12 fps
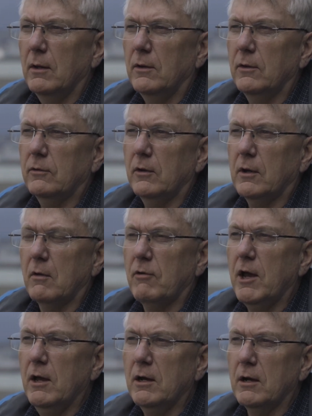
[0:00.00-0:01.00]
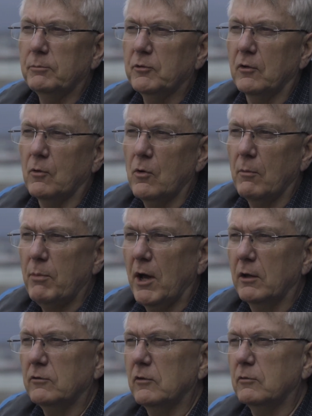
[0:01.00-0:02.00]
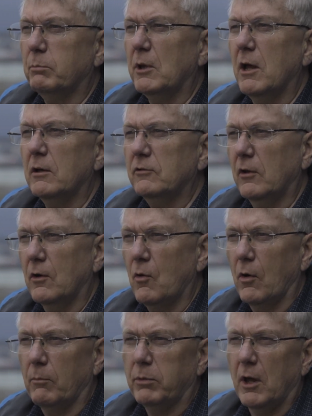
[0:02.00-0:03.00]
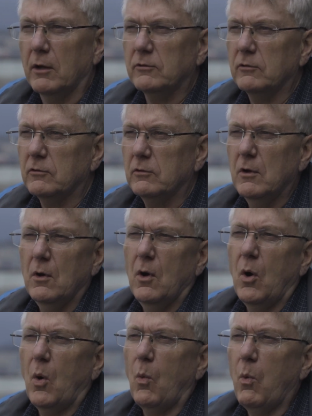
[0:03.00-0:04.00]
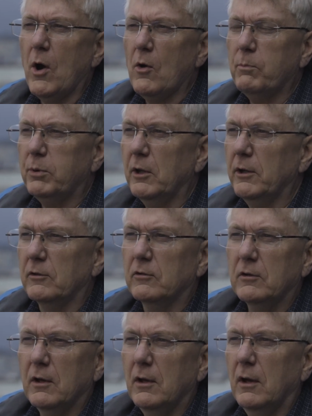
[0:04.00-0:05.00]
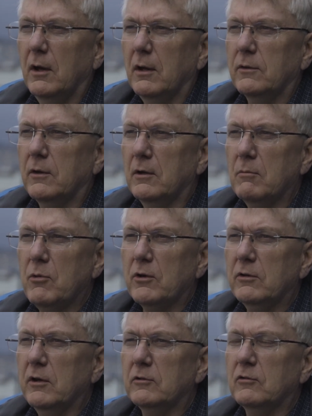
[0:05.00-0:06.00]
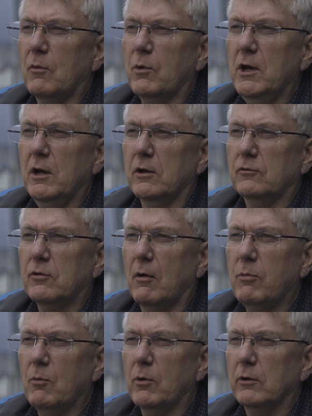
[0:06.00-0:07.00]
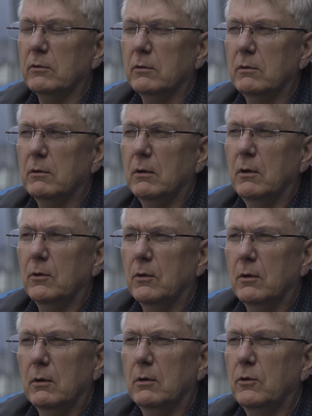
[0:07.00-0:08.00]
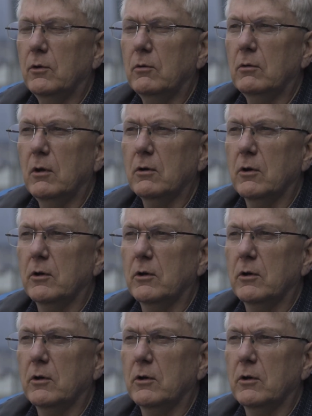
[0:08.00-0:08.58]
you think of hang-ups and ore passes, blasting ore passes, wear plates, the number of things that we had trouble with, you no longer